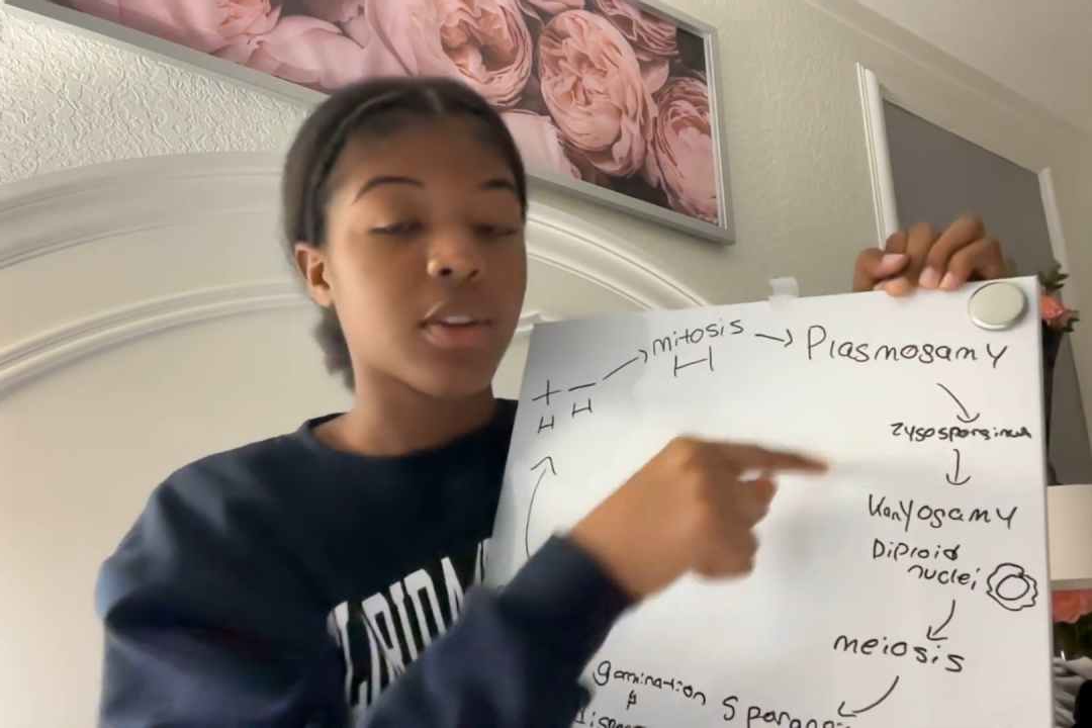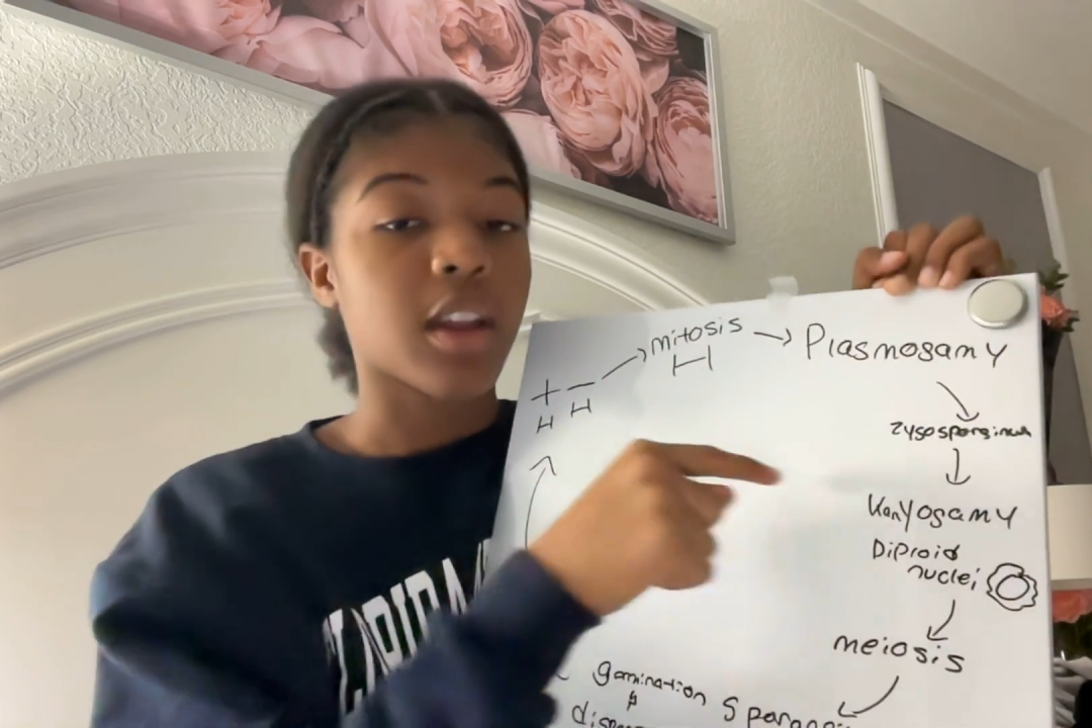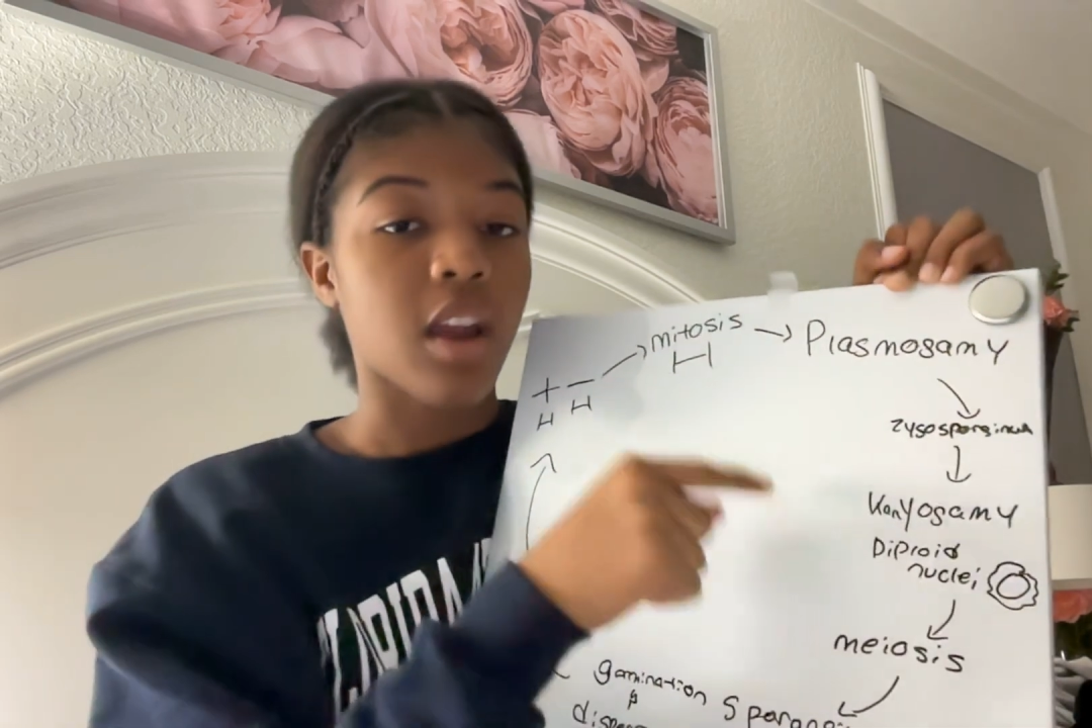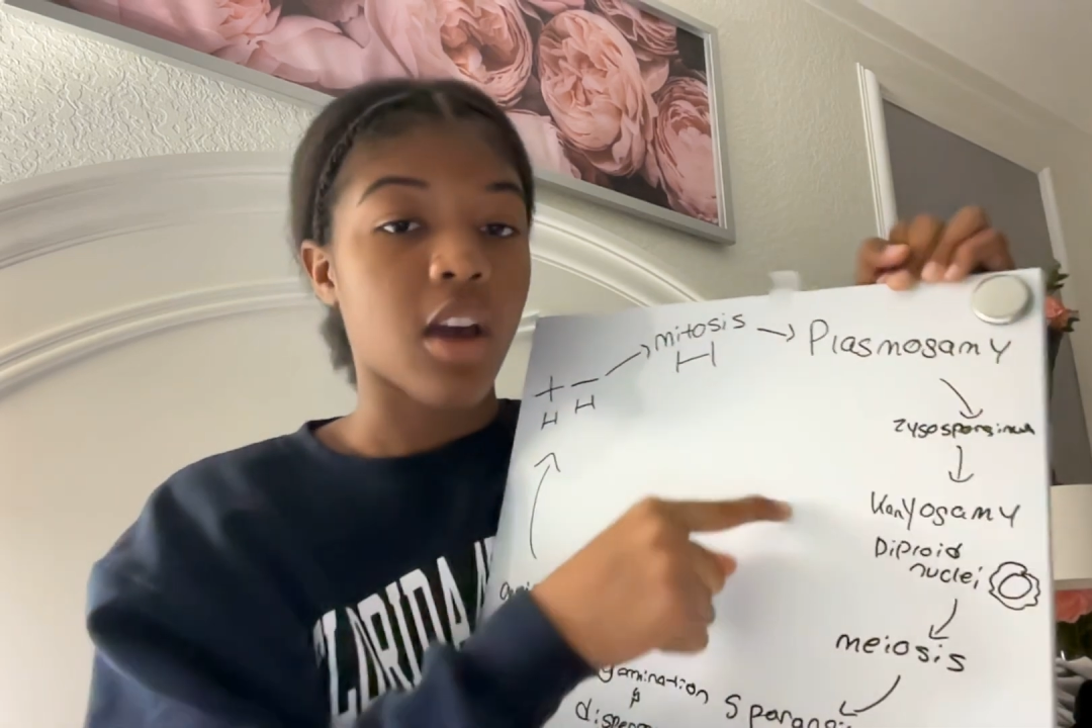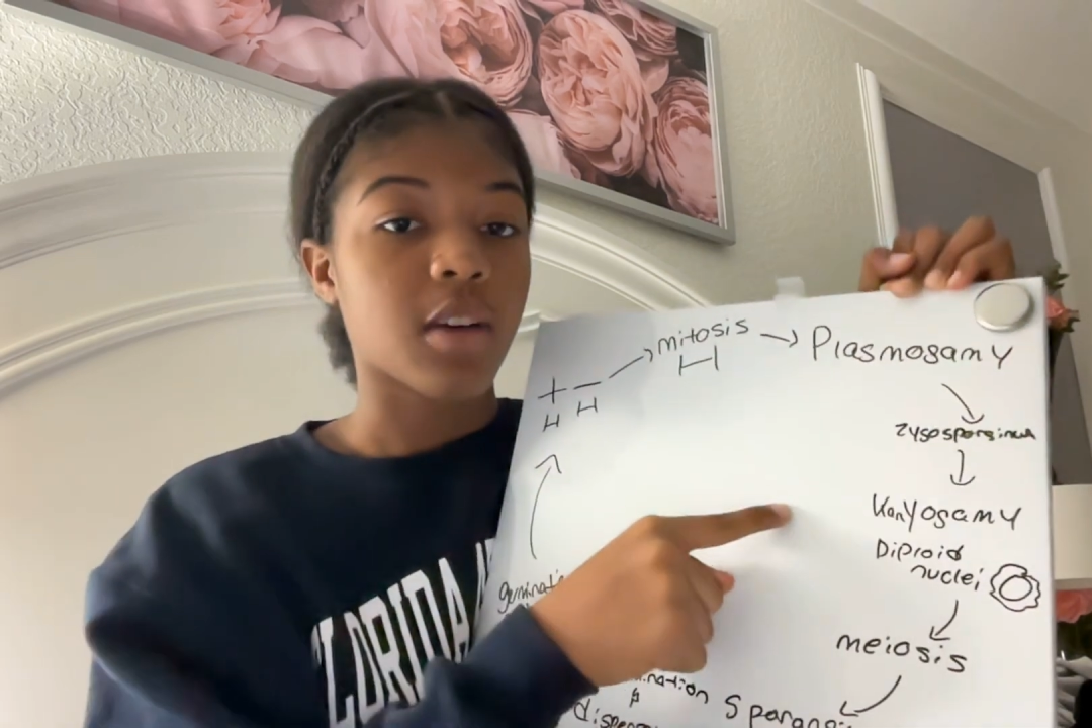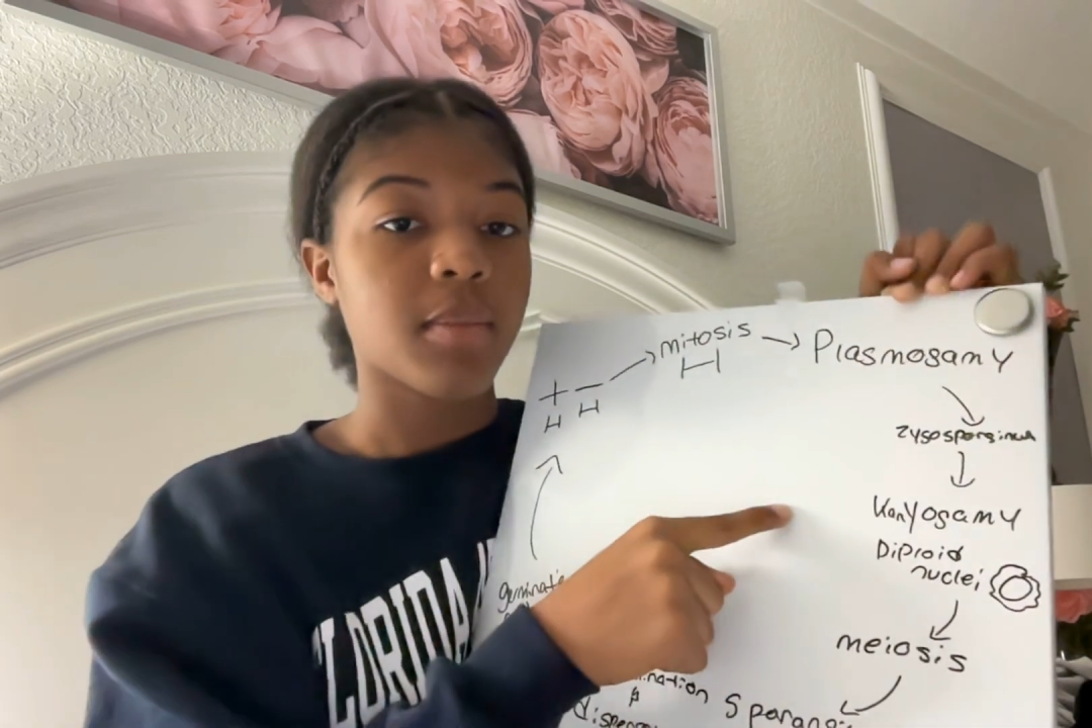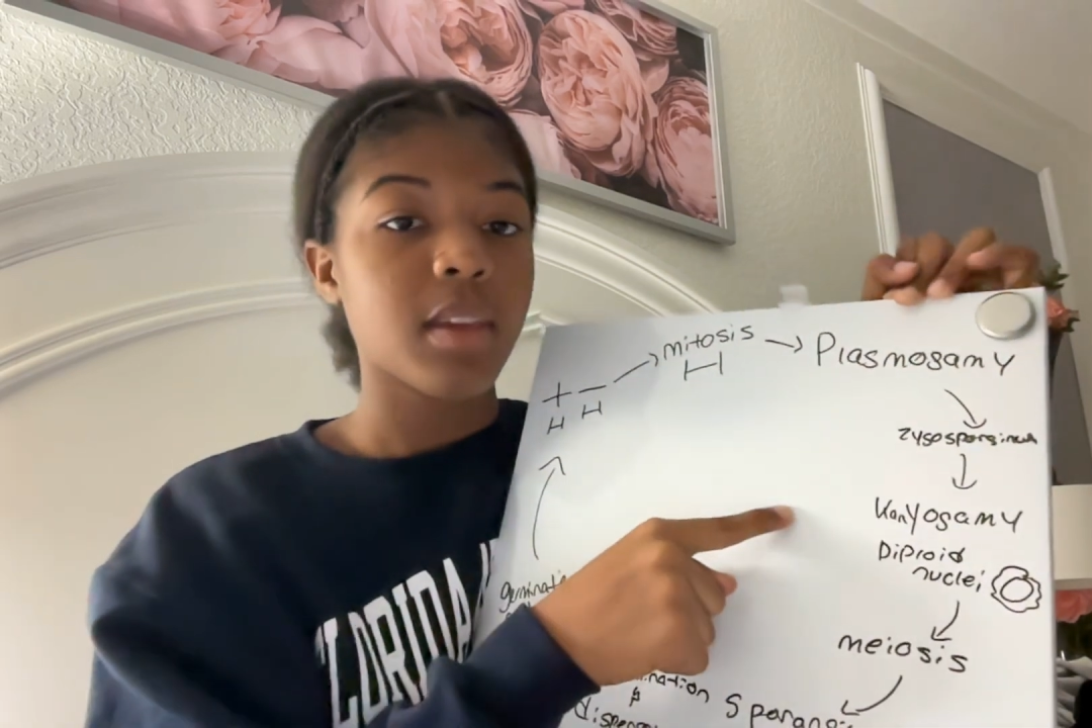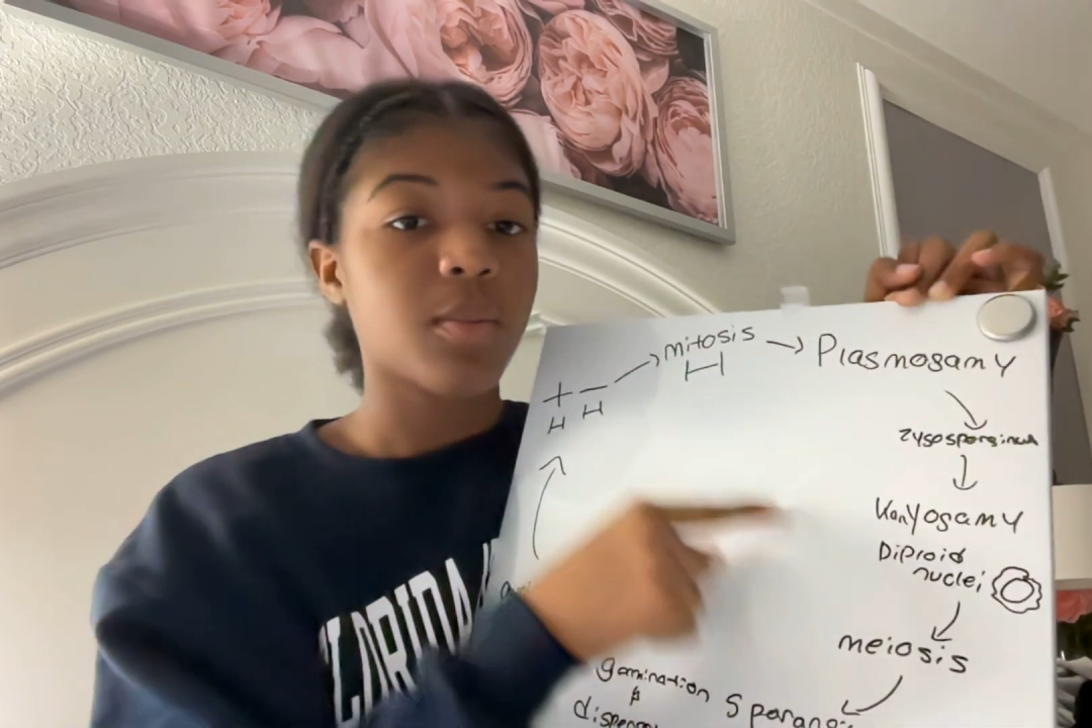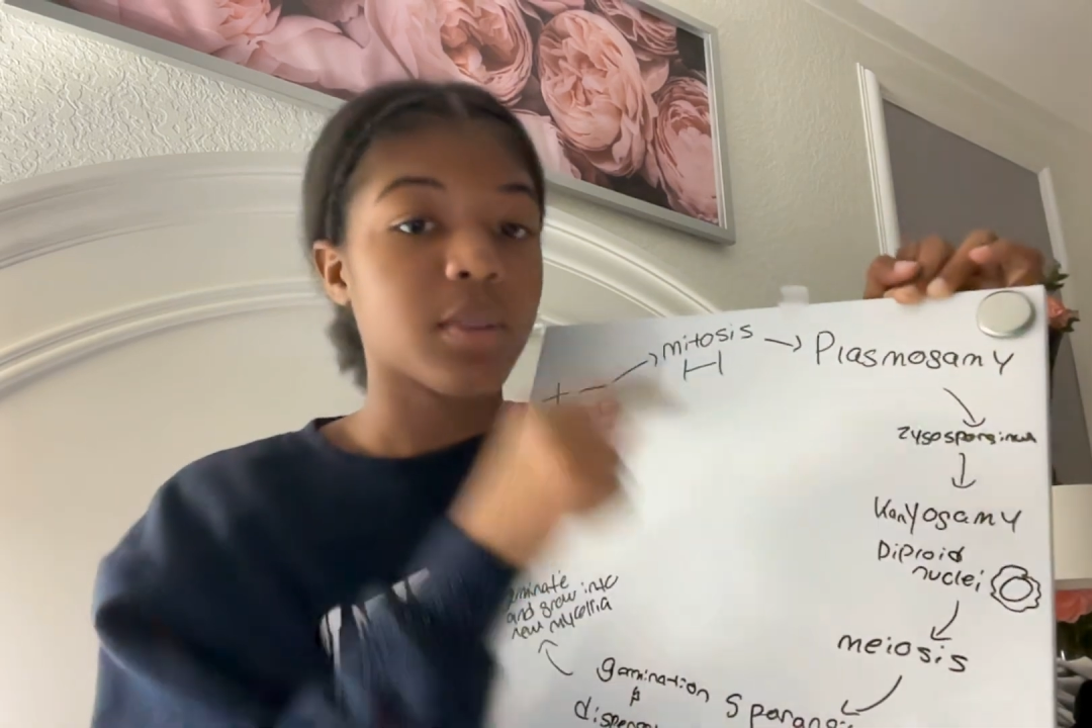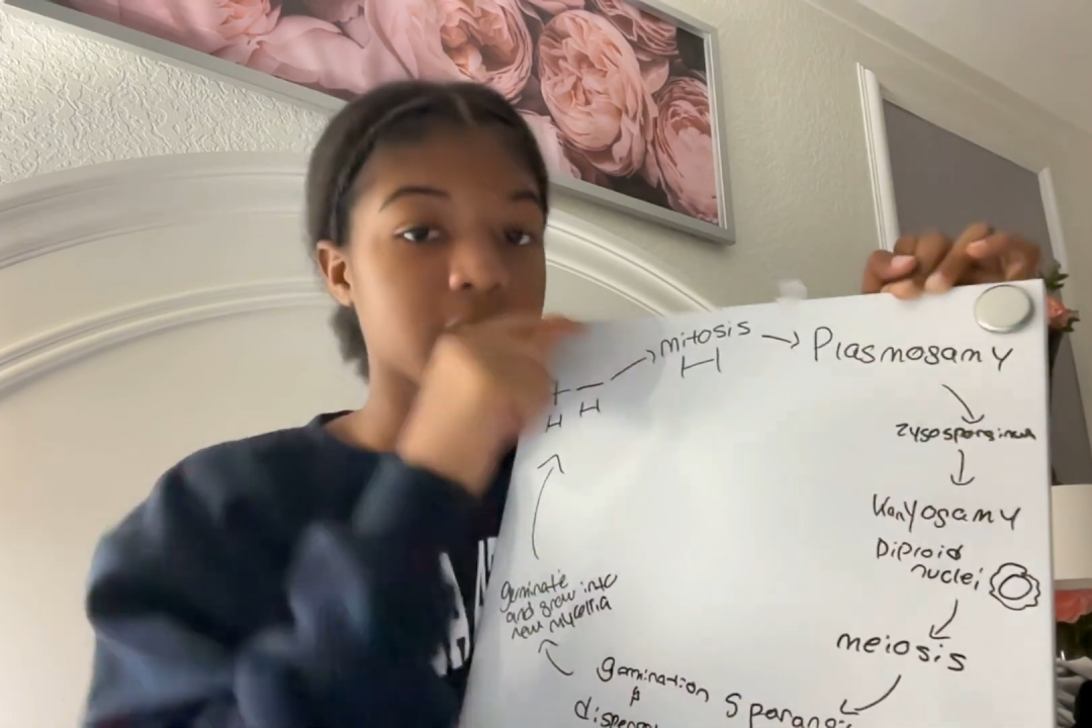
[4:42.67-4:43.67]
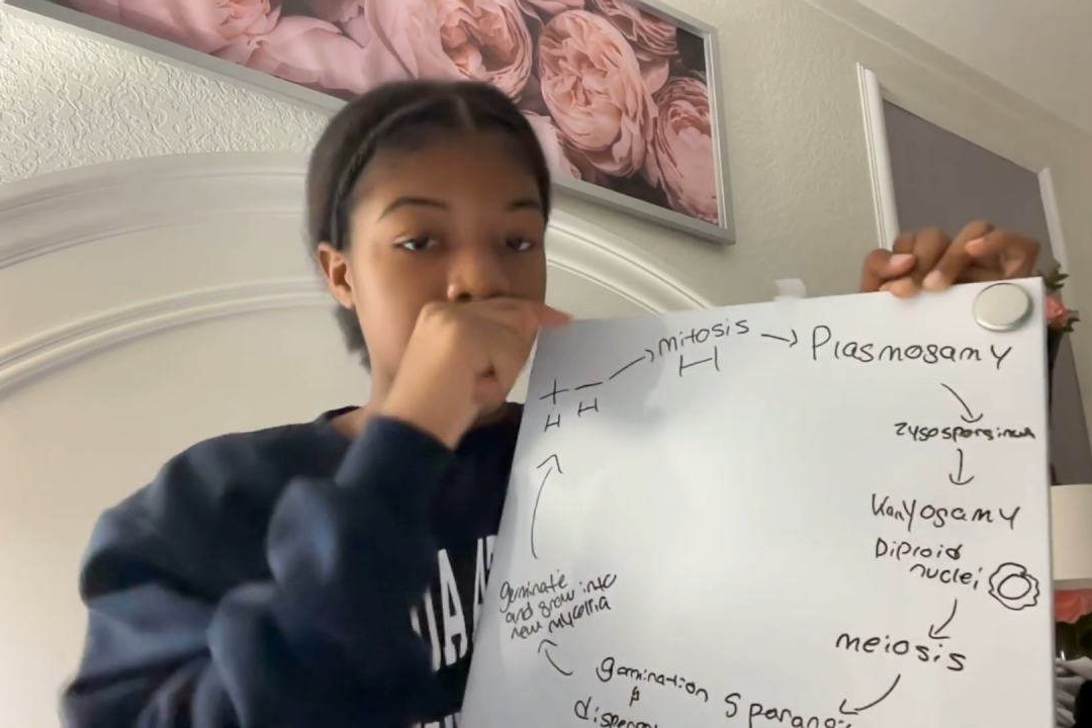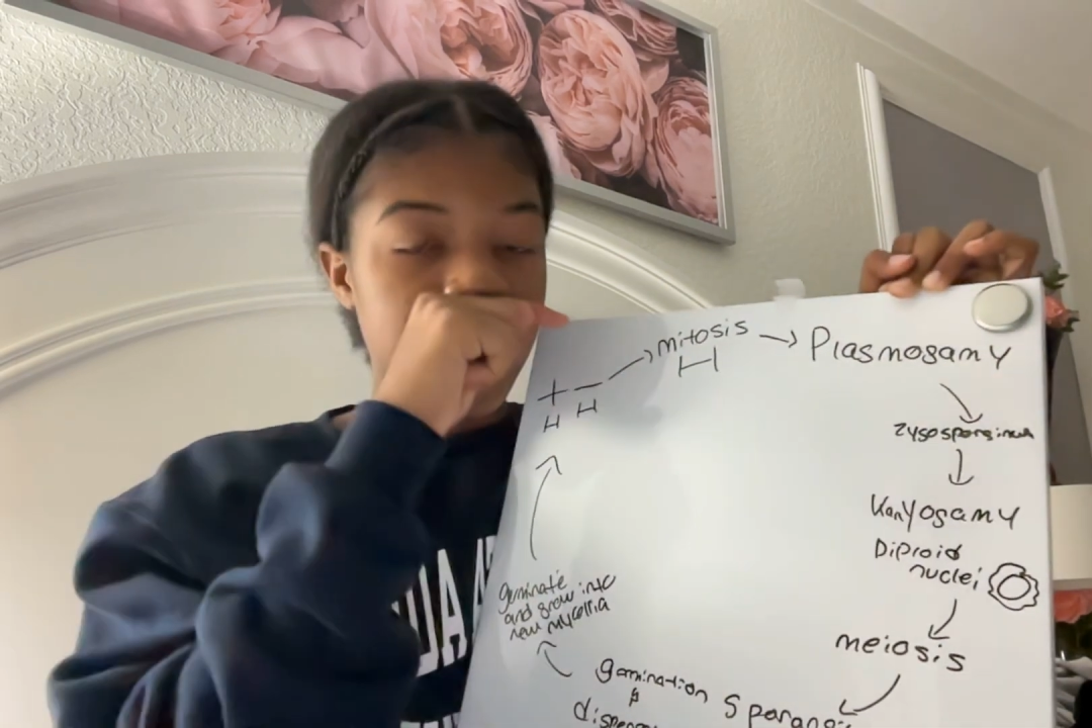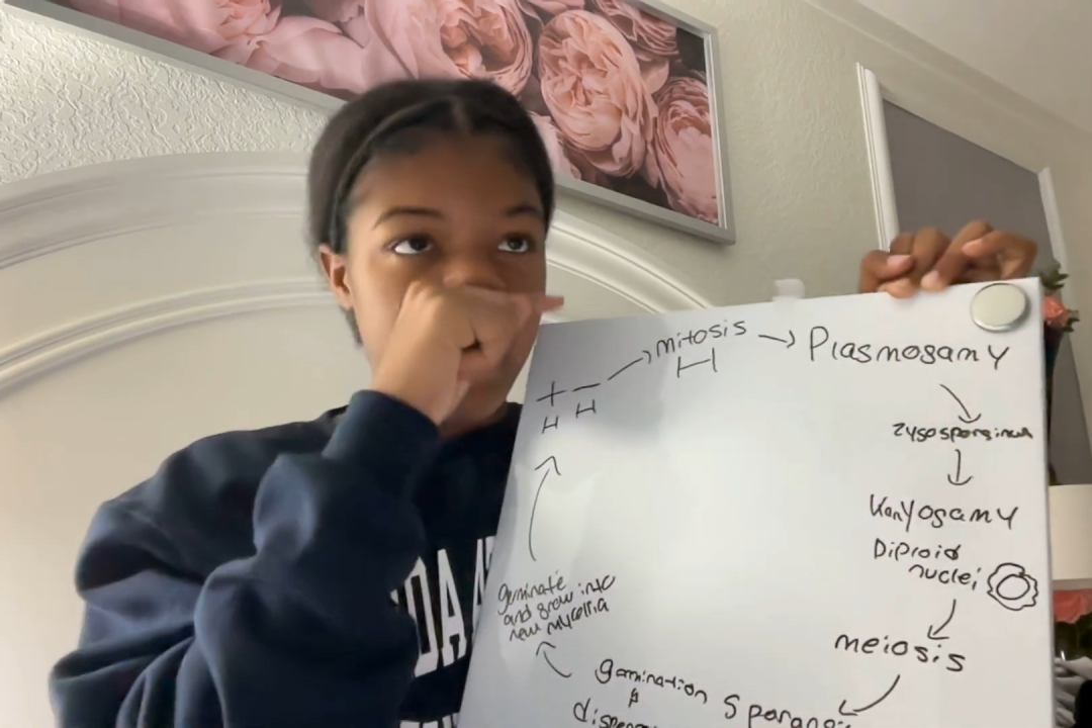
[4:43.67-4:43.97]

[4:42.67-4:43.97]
karyogamy, which